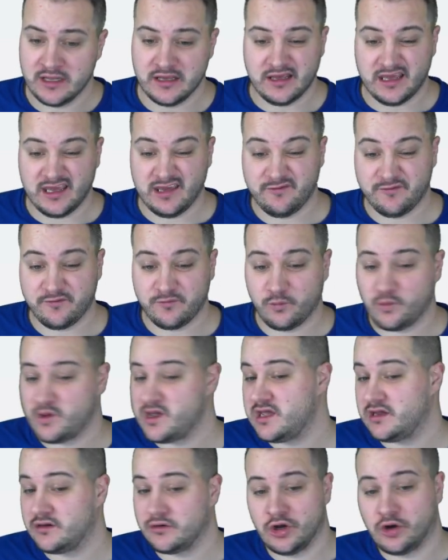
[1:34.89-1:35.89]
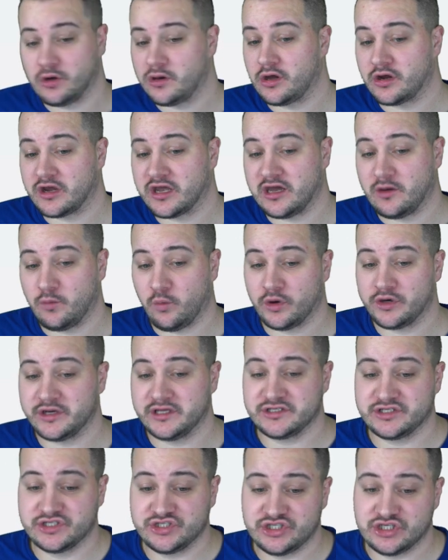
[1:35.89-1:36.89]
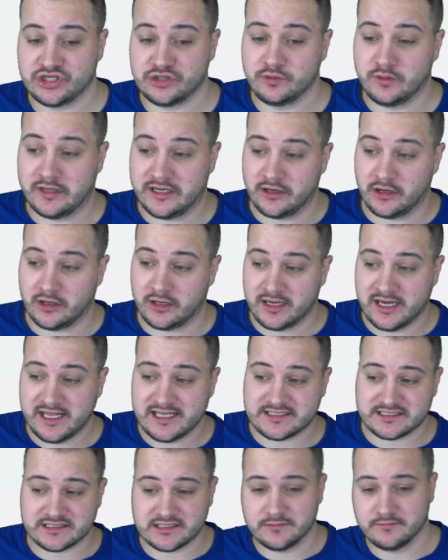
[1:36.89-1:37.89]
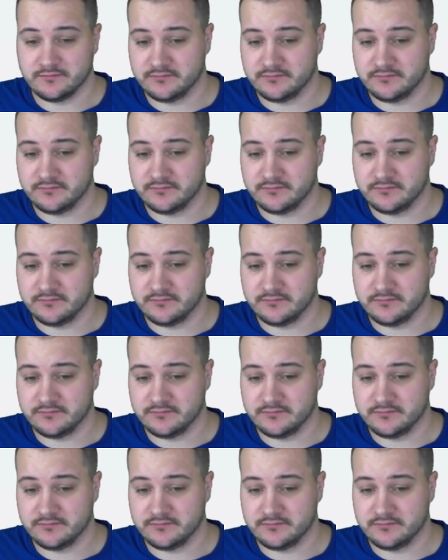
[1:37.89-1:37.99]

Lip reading: If we no longer want it to do in our list,